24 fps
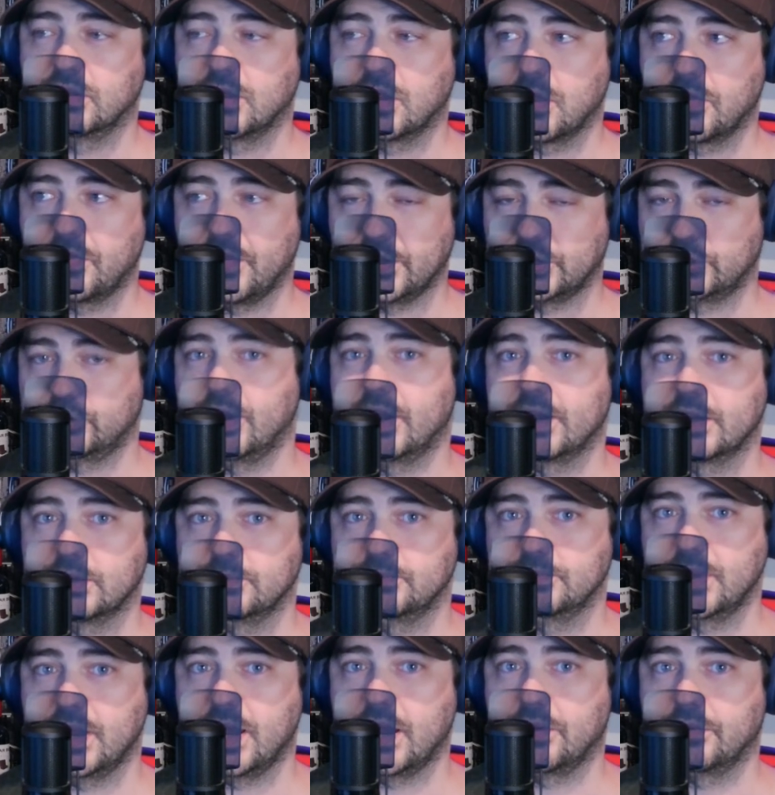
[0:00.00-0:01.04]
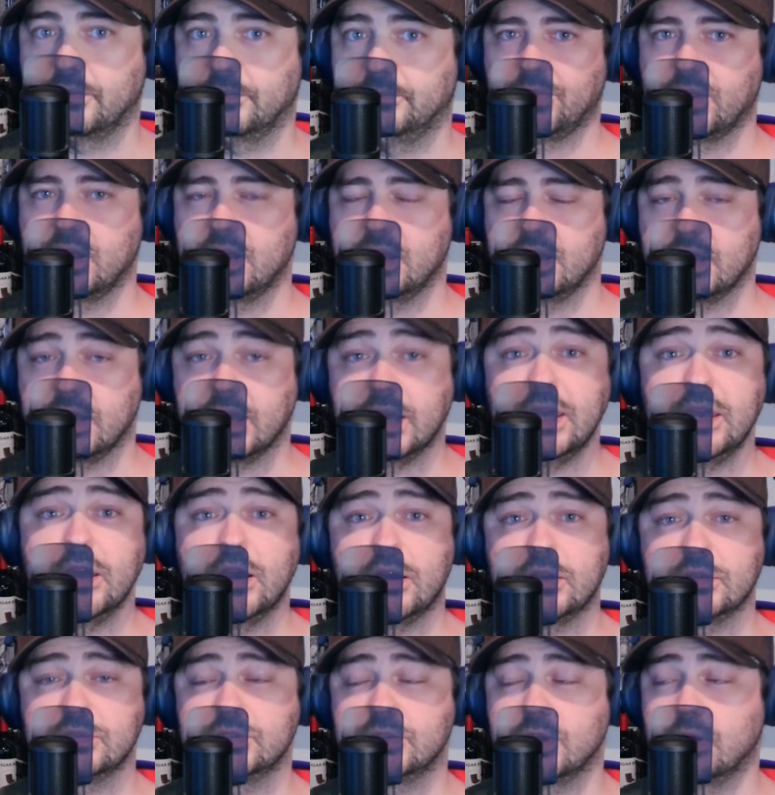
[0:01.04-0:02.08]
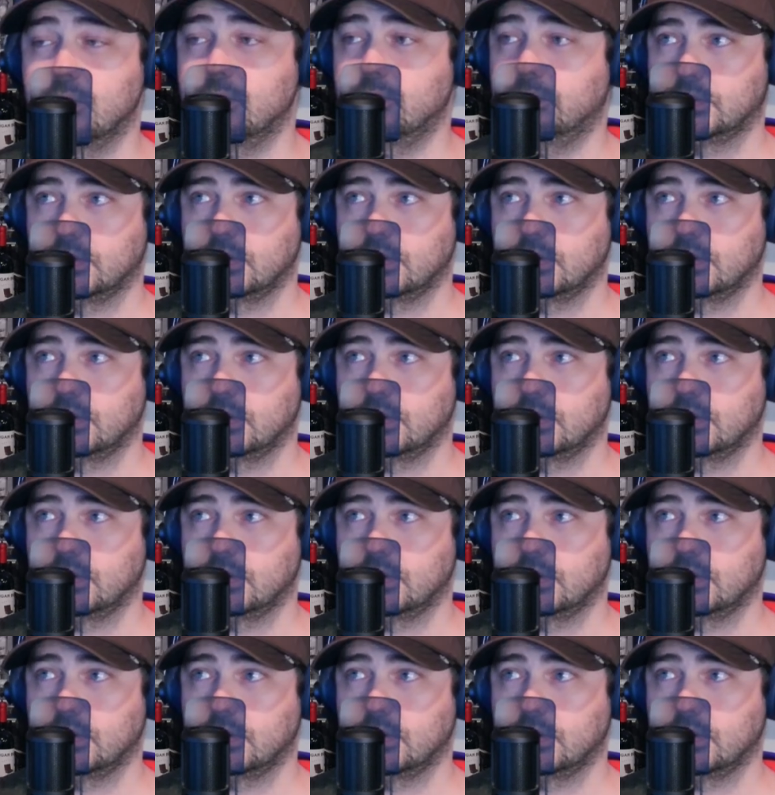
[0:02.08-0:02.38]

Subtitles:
that tracked him down. He also